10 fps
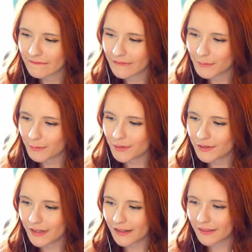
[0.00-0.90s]
We'll
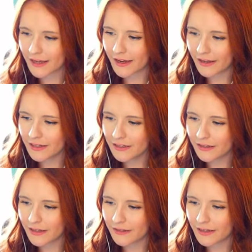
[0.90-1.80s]
do like that,
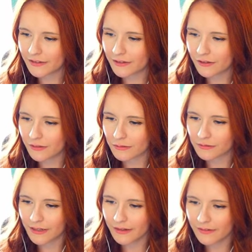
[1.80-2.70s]
and then go
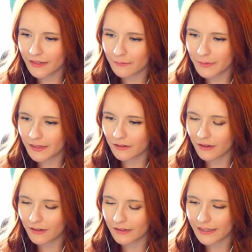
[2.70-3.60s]
around that big
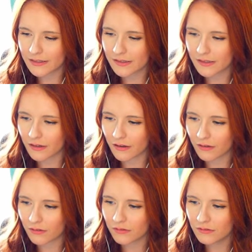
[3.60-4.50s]
log like
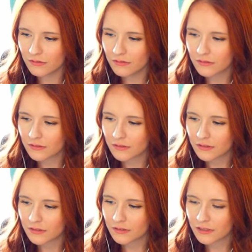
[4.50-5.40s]
so
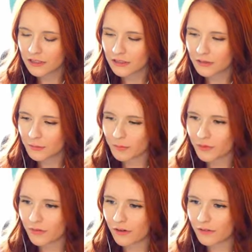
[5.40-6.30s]

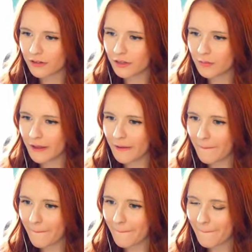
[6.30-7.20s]
move over a little bit.
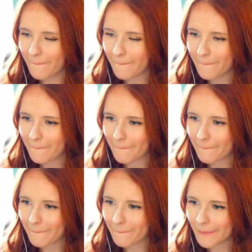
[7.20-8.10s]

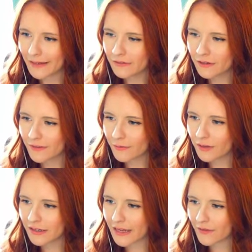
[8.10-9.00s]
I don't know if I
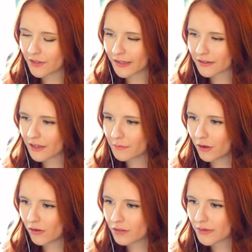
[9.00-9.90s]
want to have it like come
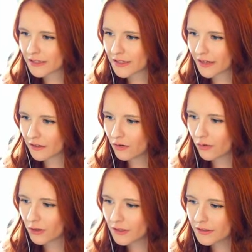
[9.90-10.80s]
all the way to that
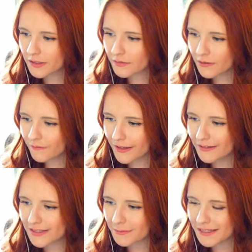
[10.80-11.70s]
corner of the
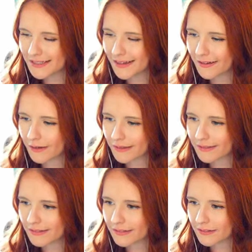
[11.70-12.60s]
fence. Let me see how that would
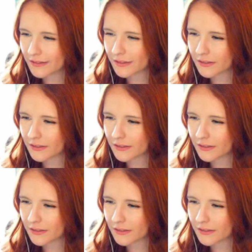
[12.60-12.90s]
look.